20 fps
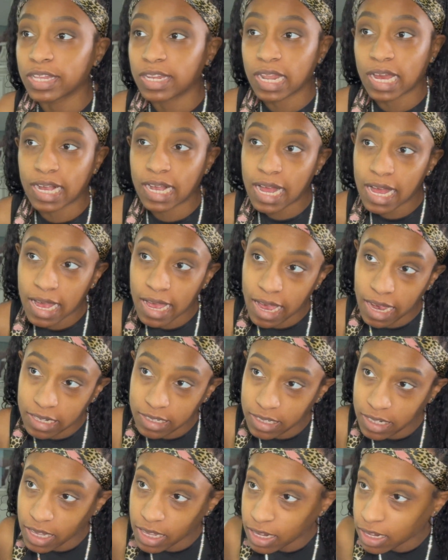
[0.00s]
Like, I
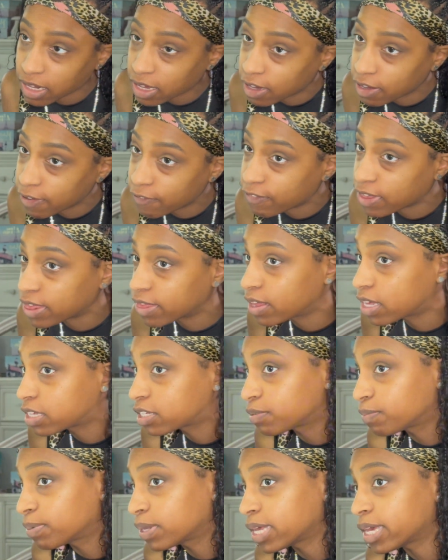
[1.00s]
actually love this
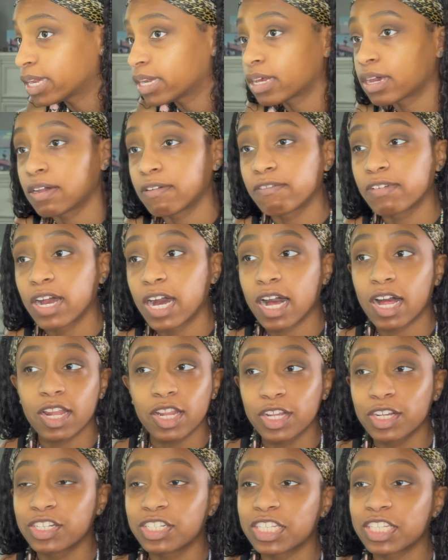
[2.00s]
blend of colors,